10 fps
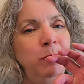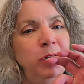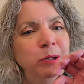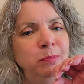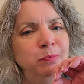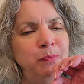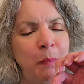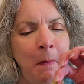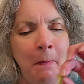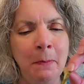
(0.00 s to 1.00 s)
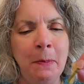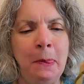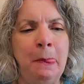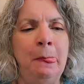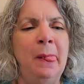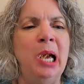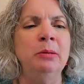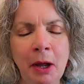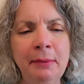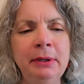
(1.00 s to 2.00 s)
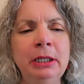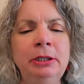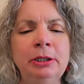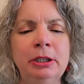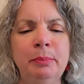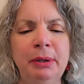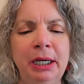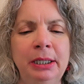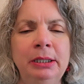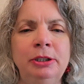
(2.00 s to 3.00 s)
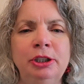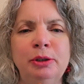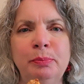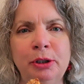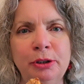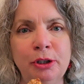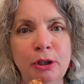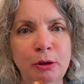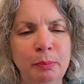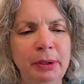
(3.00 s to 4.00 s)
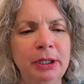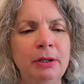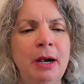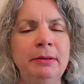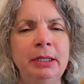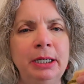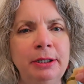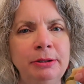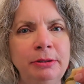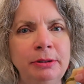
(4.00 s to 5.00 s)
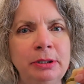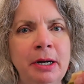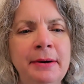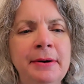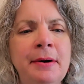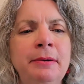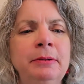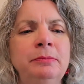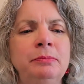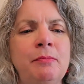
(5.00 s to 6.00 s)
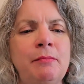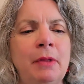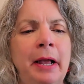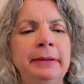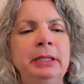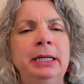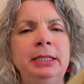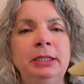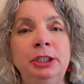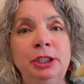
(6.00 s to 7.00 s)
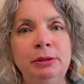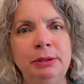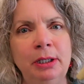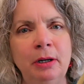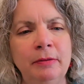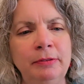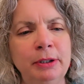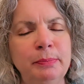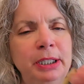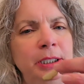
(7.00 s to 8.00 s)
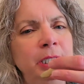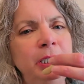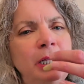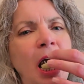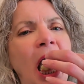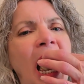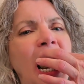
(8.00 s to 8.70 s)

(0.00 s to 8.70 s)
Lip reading: No, when I took the bite, it just pulled the whole pick off. I couldn't like shear it off with my teeth.